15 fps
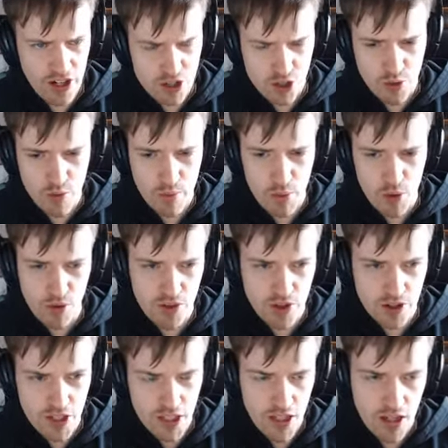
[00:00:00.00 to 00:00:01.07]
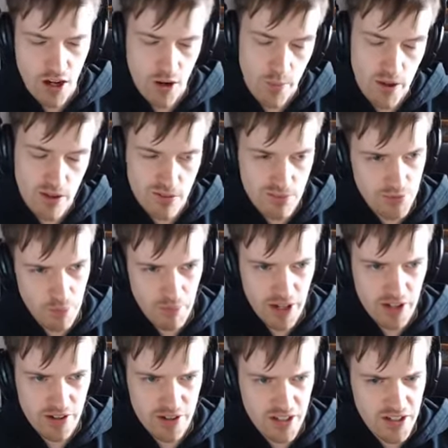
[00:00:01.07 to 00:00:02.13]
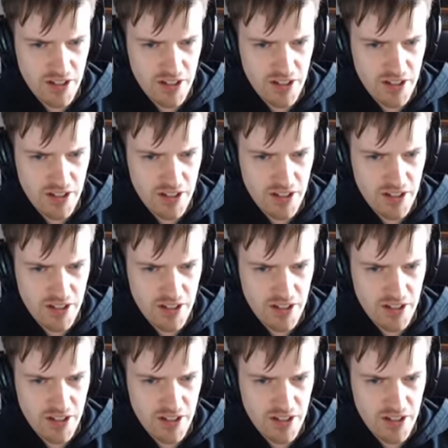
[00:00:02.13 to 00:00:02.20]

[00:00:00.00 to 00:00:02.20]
actually remove it. Oh well, doesn't matter.